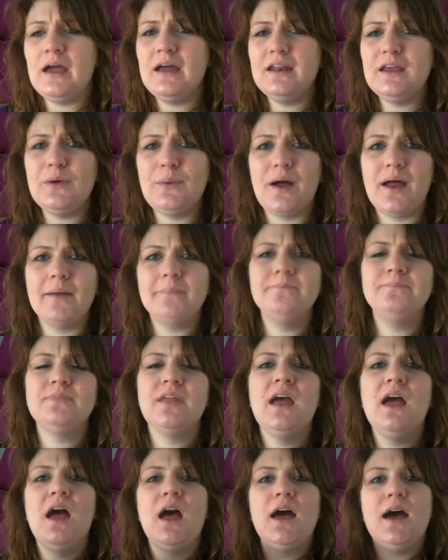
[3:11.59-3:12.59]
Anyway,
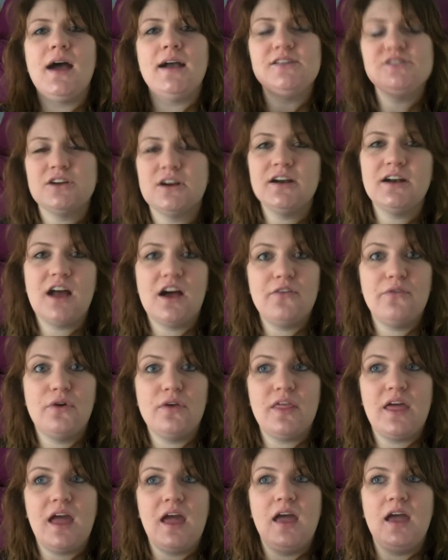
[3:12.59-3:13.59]
I started off
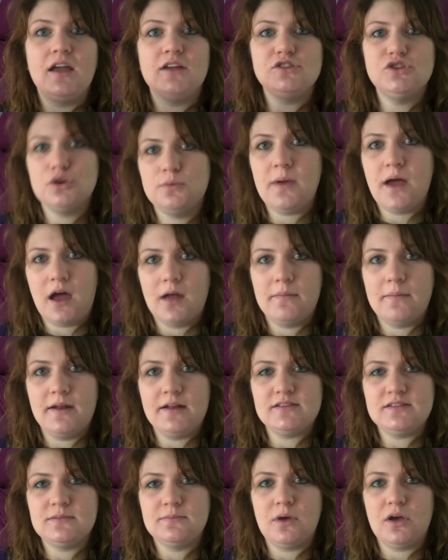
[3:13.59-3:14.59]
with a two pound
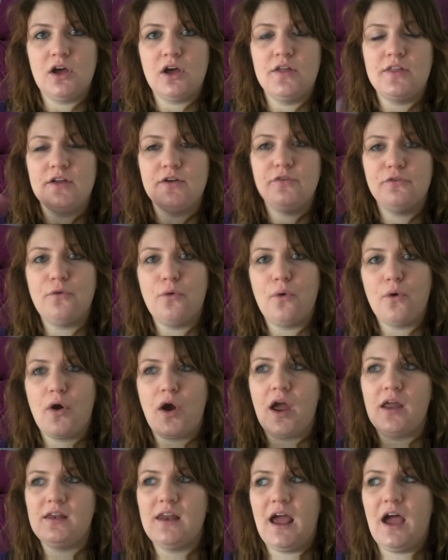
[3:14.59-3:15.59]
medicine ball, then a
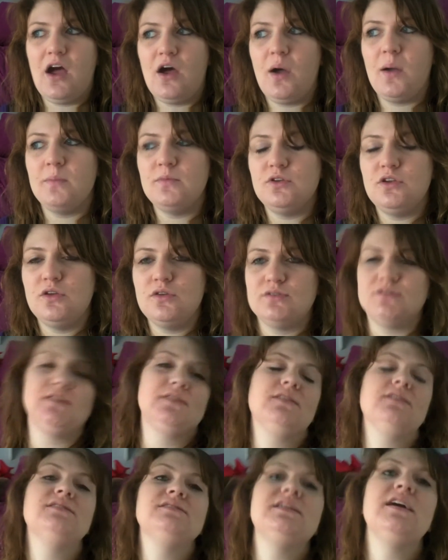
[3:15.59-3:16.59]
four, and now I'm
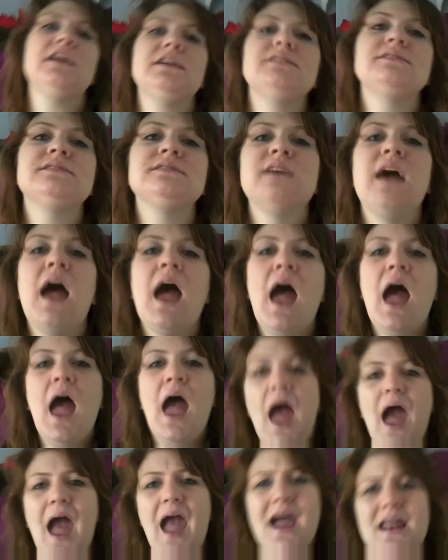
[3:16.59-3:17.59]
using the six.
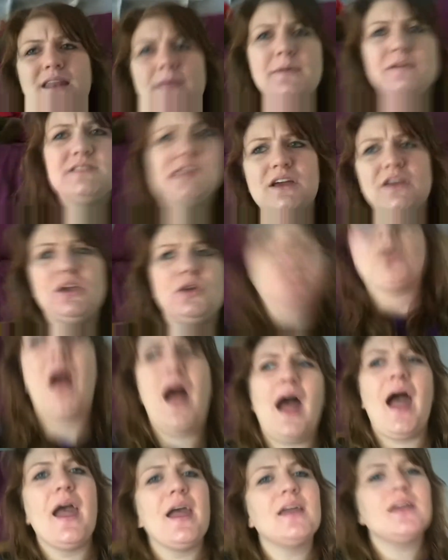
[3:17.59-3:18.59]
And let me tell you,
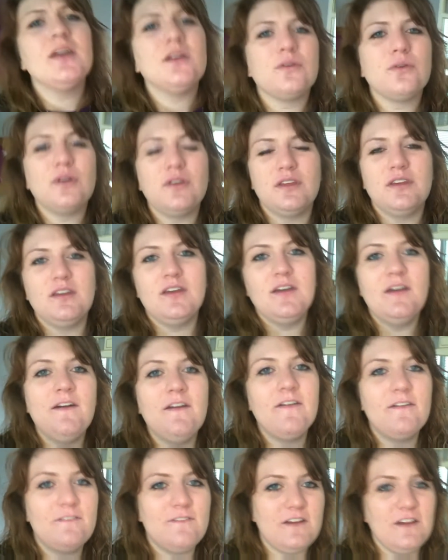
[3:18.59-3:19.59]
I can really
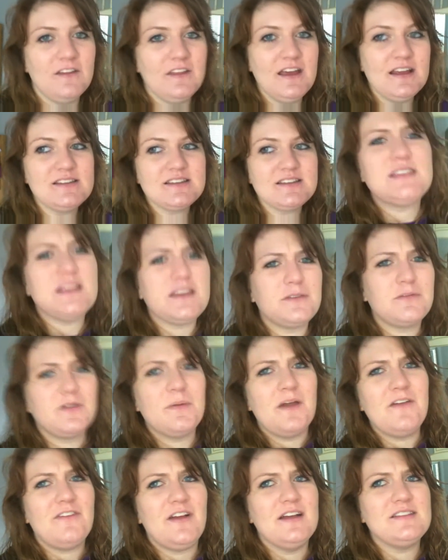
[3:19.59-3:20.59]
feel was telling one
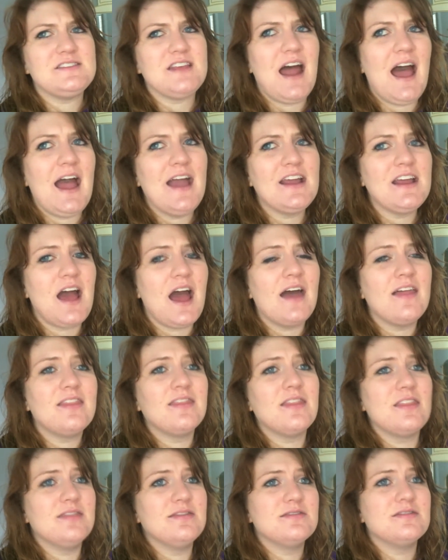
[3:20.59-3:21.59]
of my friends that I
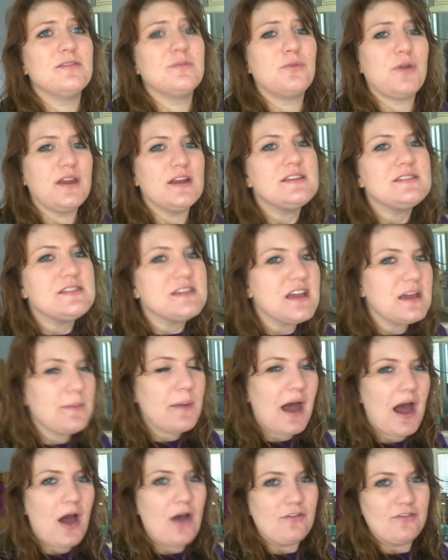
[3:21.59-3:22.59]
the greatest thing
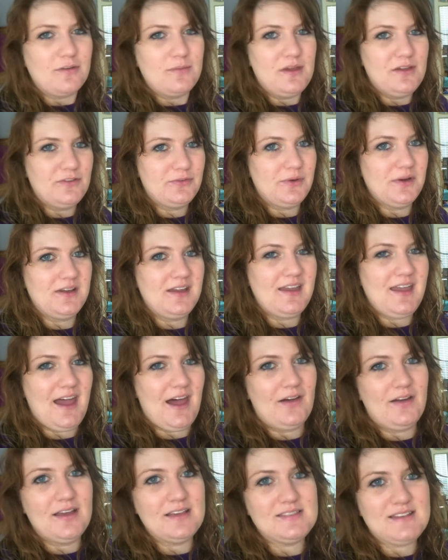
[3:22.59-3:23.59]
about for me working
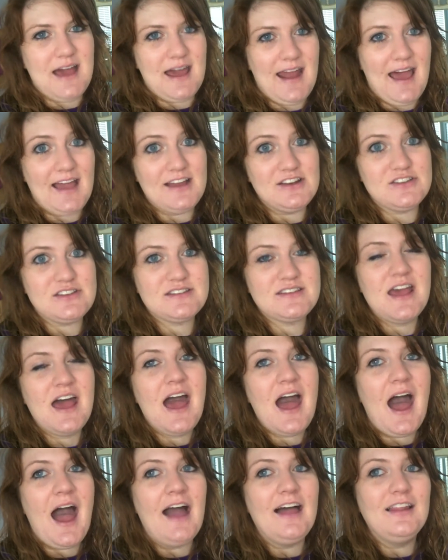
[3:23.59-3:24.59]
out is that I just
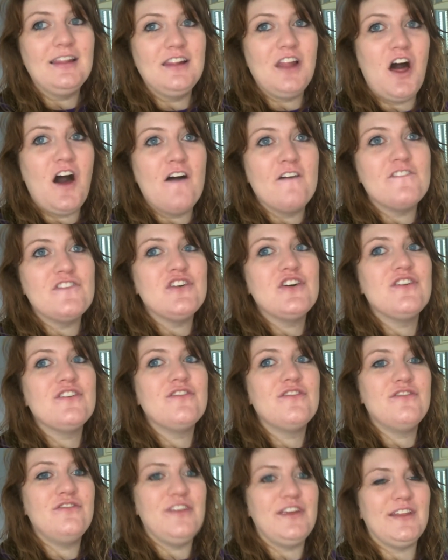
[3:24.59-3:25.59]
I love
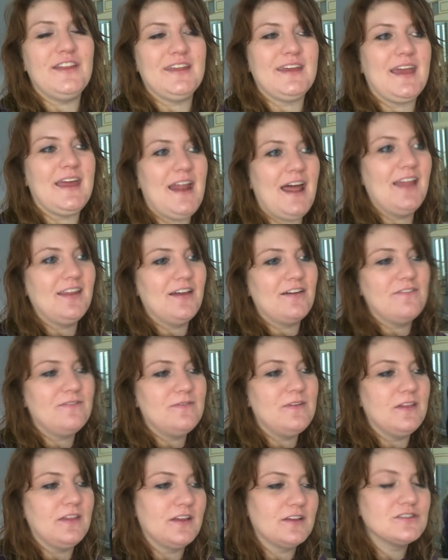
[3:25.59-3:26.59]
feeling it. I love
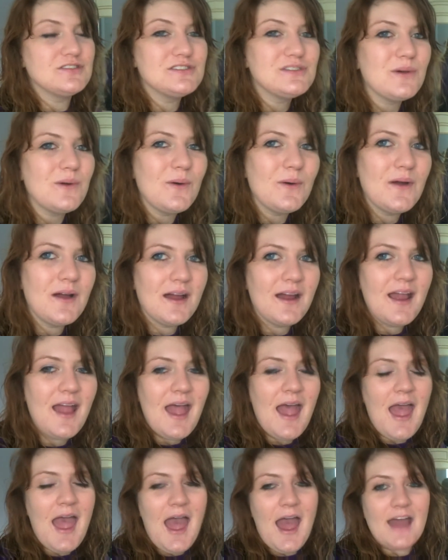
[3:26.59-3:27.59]
feeling sore
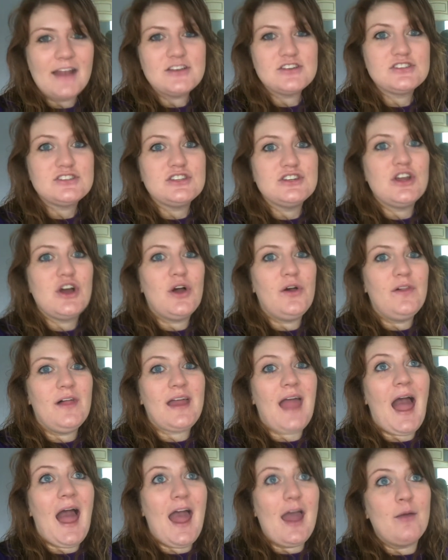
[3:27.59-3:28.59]
and just to know
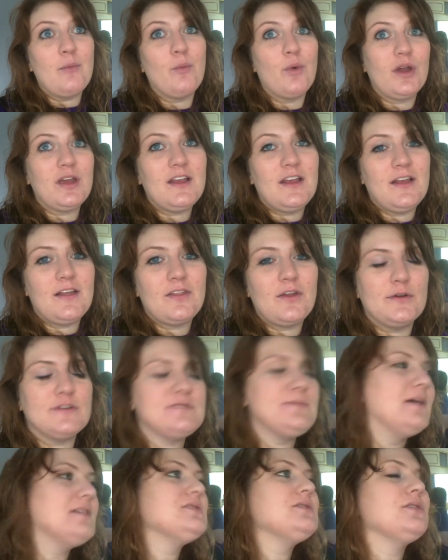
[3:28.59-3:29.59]
like I am working
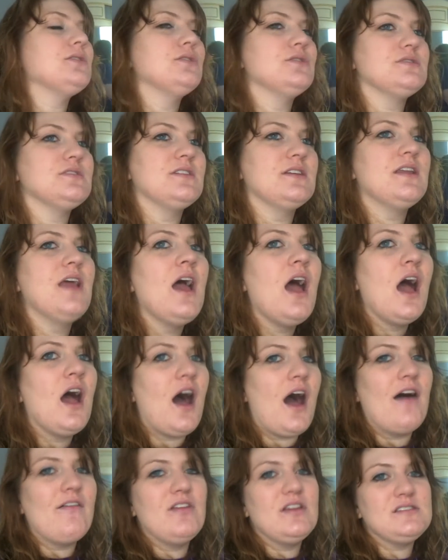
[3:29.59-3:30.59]
those muscles and
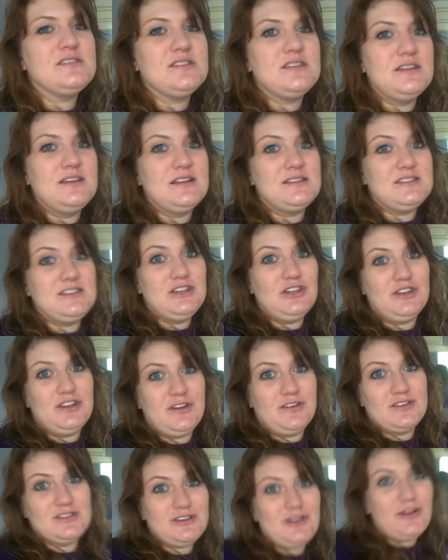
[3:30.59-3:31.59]
obviously it's
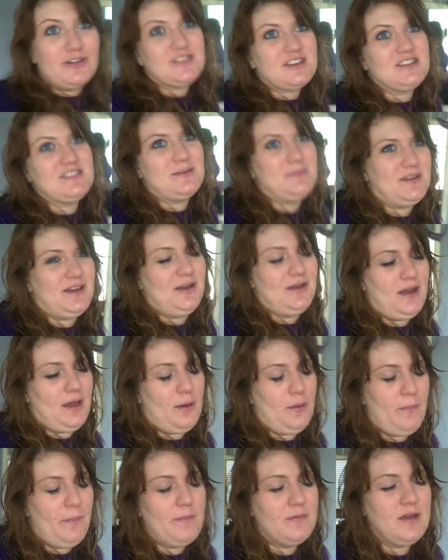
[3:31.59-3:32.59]
yielding results because I'm down
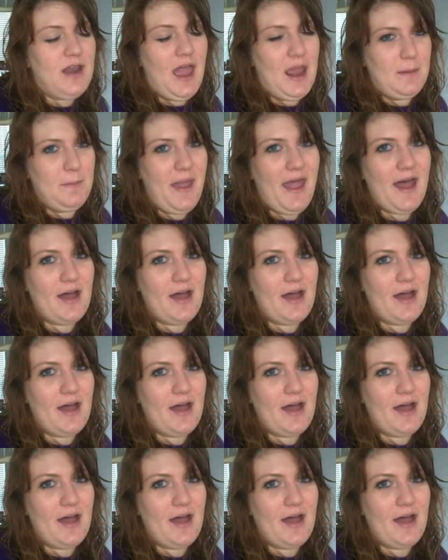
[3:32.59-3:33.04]
now nine